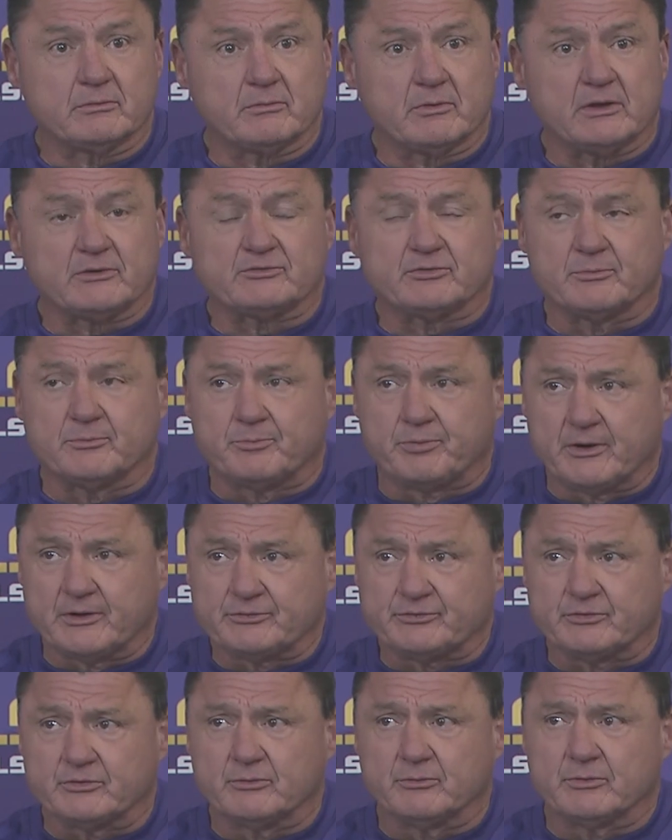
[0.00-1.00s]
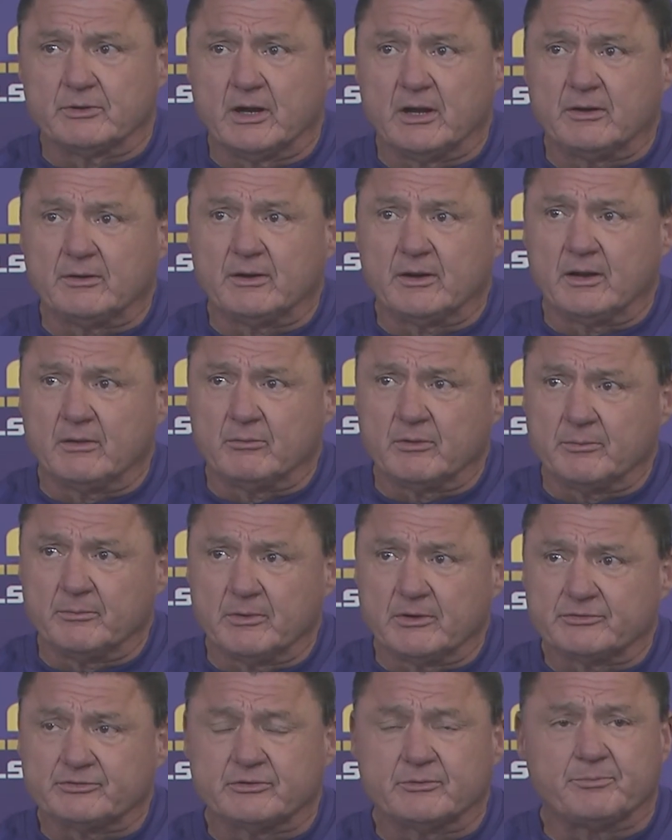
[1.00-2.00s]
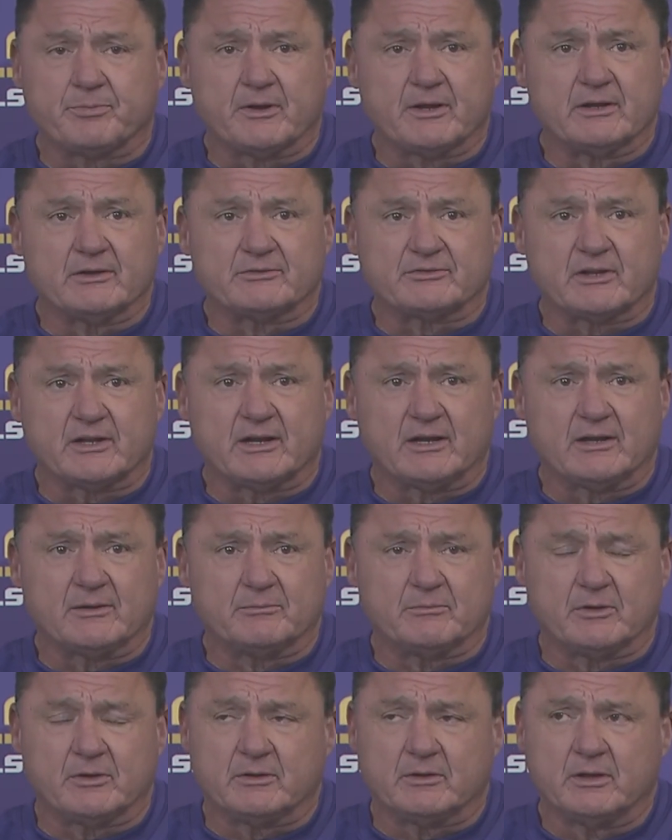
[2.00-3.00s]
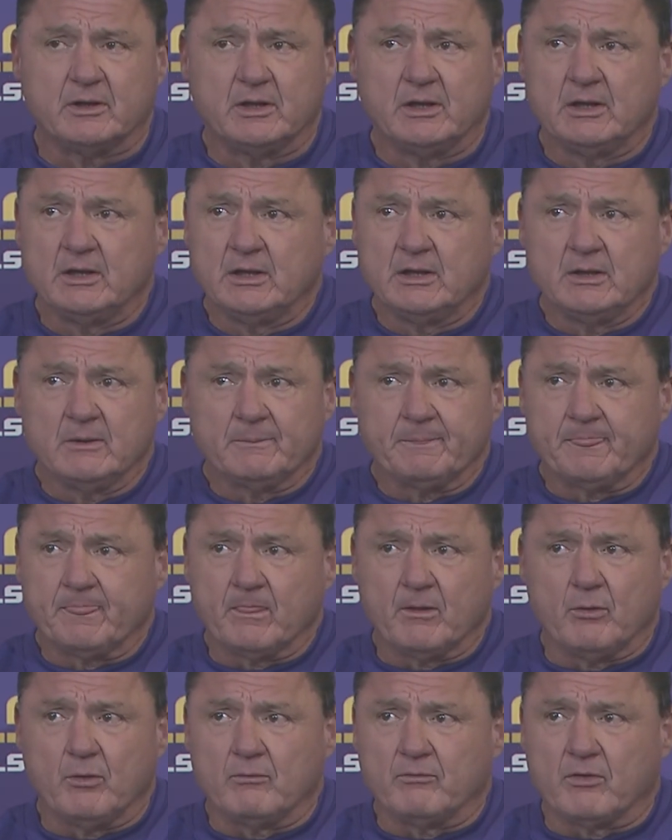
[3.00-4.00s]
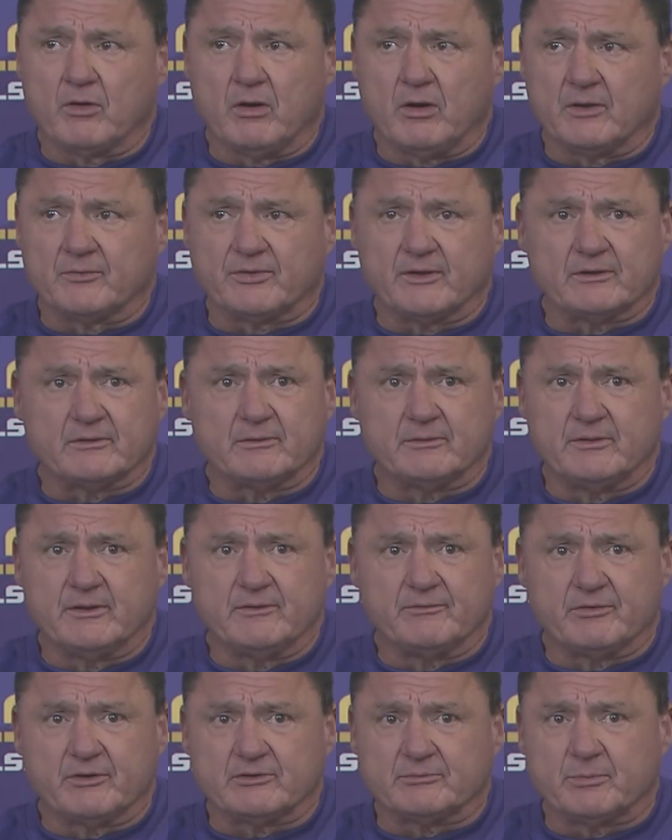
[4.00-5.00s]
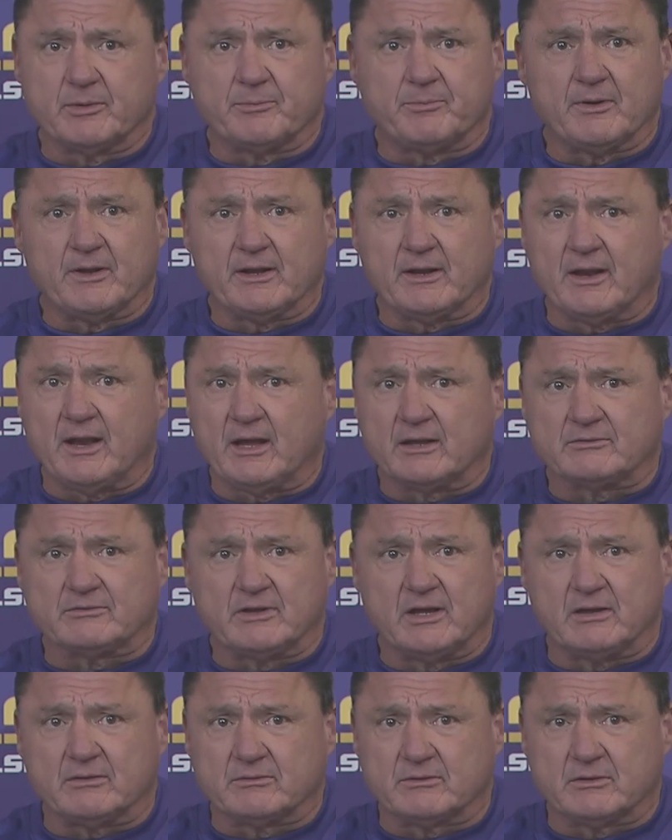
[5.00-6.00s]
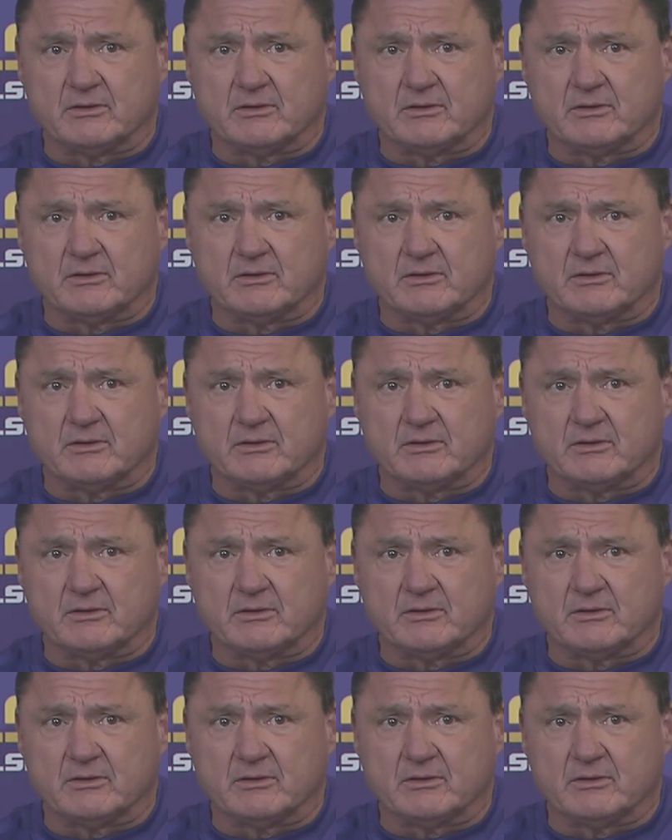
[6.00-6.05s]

We had some pressure. Now we missed some plays tonight. But overall, I think the defense has been playing lights out.